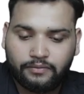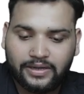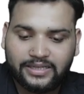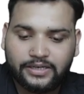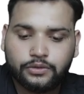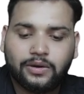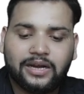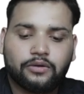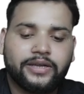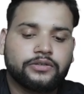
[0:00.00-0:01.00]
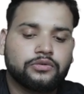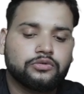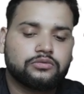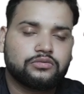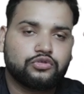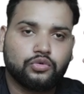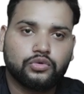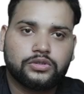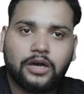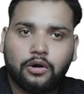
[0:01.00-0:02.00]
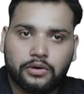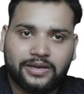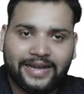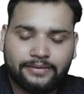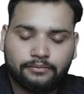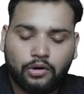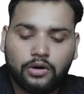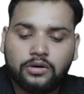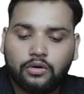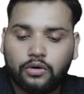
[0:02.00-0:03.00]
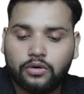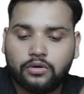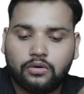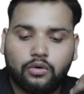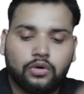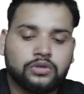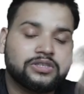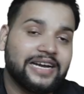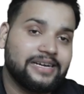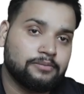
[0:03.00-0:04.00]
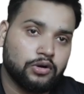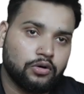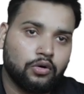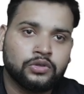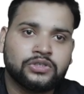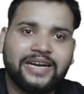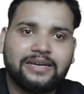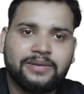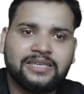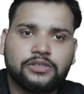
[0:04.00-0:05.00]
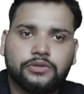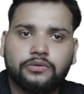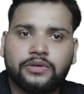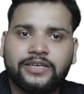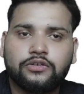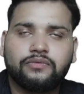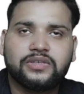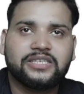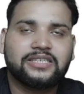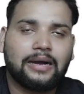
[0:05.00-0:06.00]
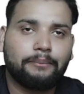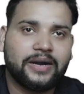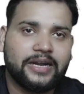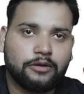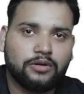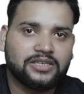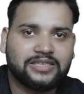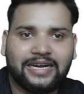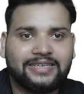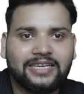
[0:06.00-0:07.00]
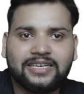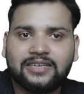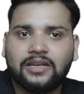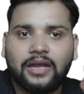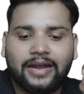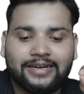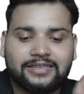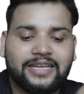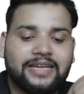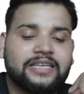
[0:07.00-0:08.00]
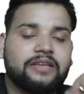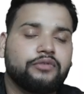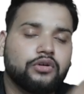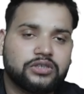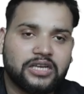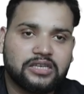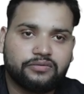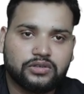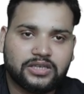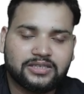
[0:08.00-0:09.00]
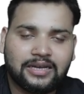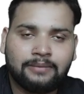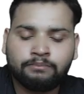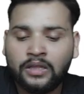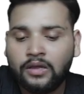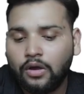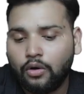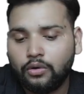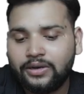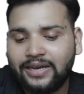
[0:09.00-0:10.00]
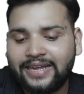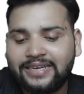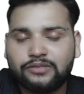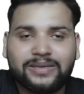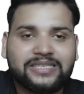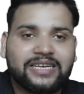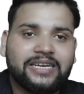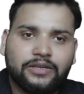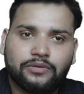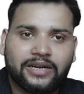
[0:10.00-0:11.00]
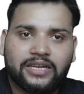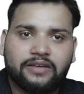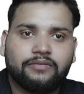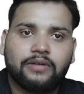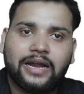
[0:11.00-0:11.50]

whether you are going to choose the online mode or on-site mode. On-site means you need to visit a particular center and then give your Salesforce exam. Online is basically you can give